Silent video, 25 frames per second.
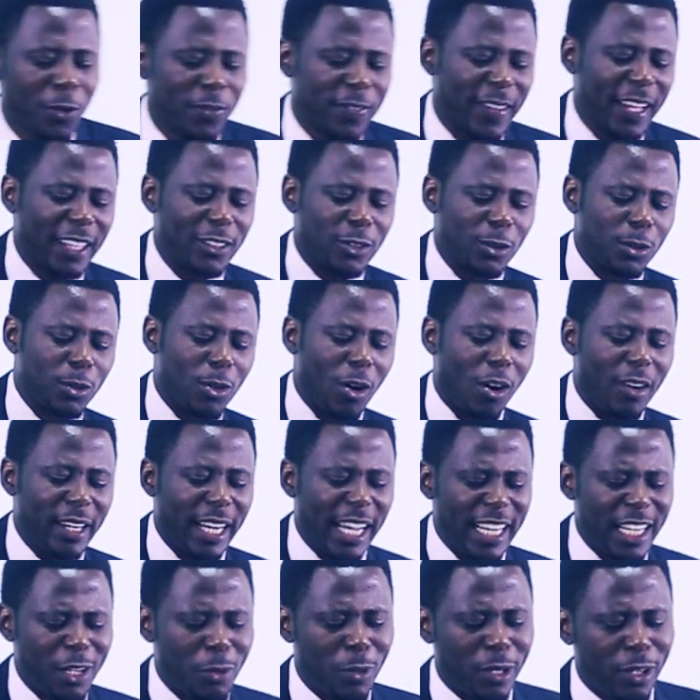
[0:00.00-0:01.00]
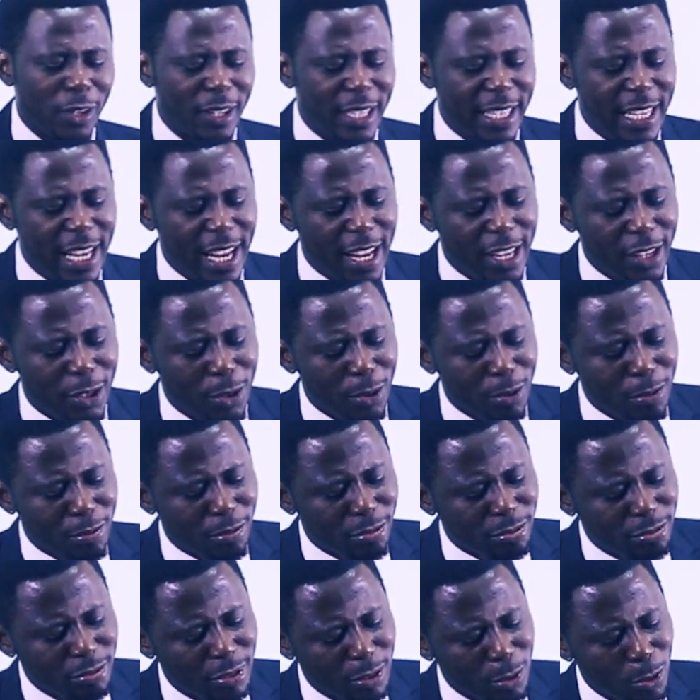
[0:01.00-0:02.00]
take to God and He will not hear you?
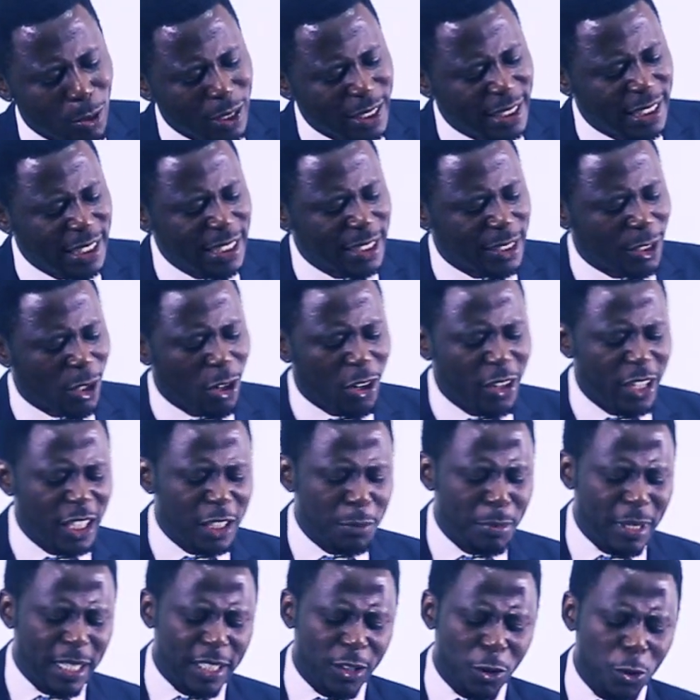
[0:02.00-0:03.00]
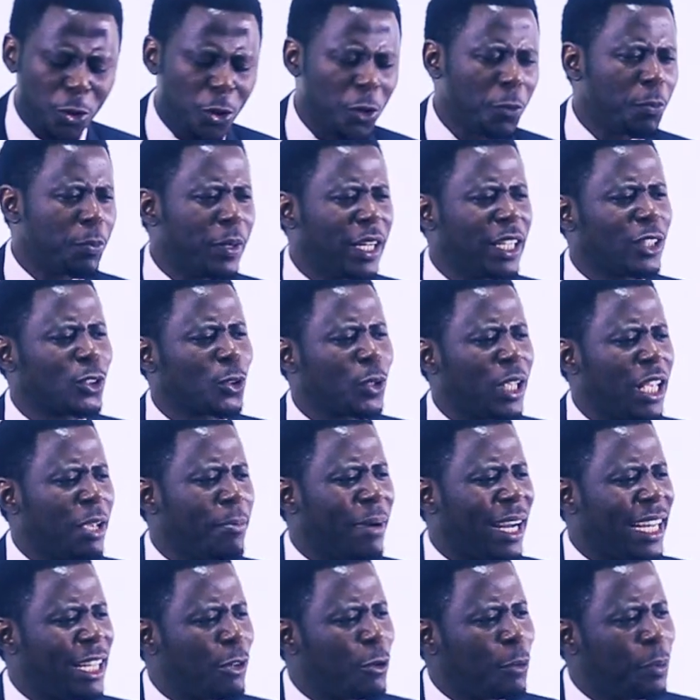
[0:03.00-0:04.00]
What discouragement could you bring to Him
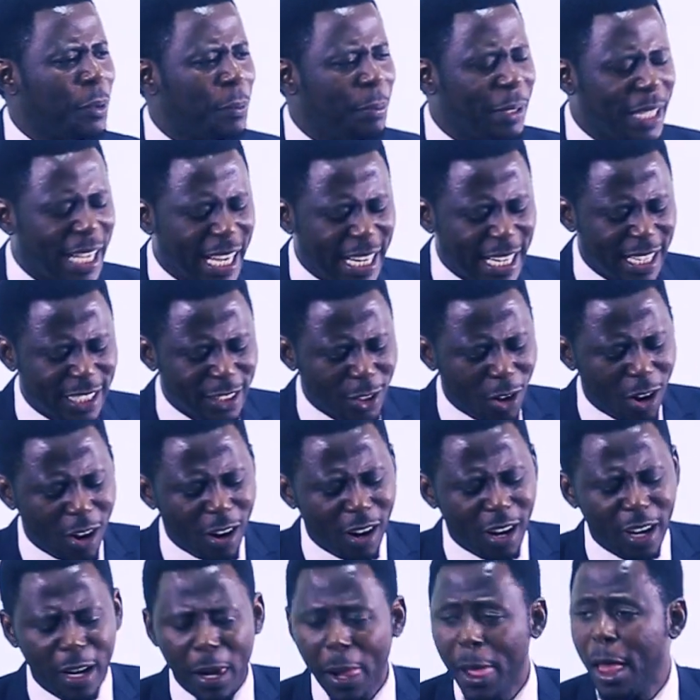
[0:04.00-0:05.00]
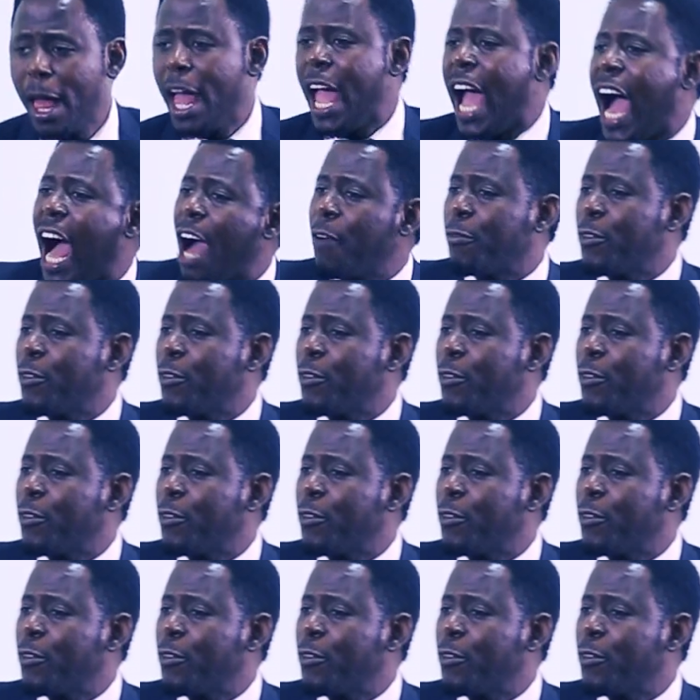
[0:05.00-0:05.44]
and it will be bigger than God? Have